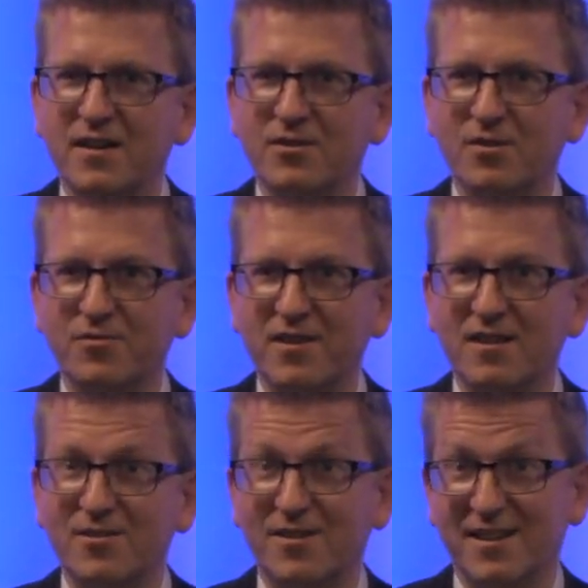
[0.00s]
Don't
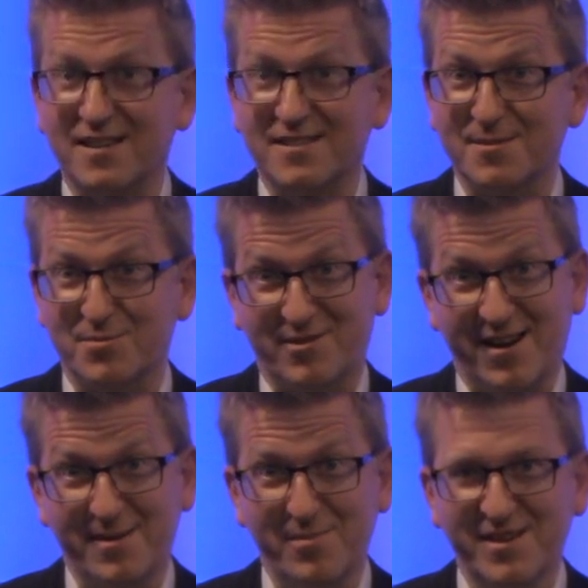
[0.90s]
forget to click
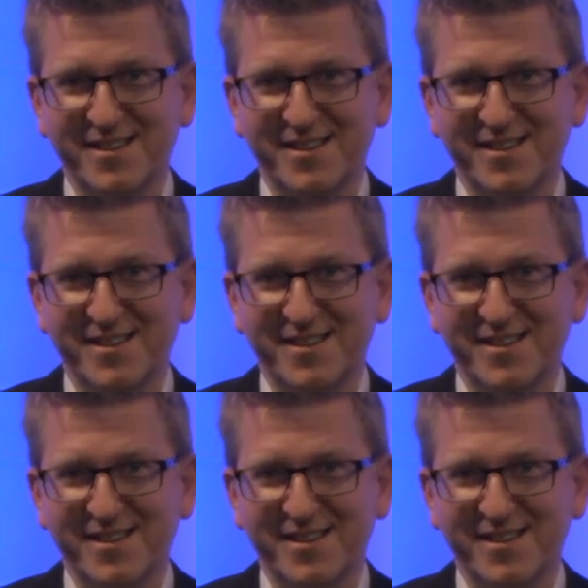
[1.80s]
subscribe.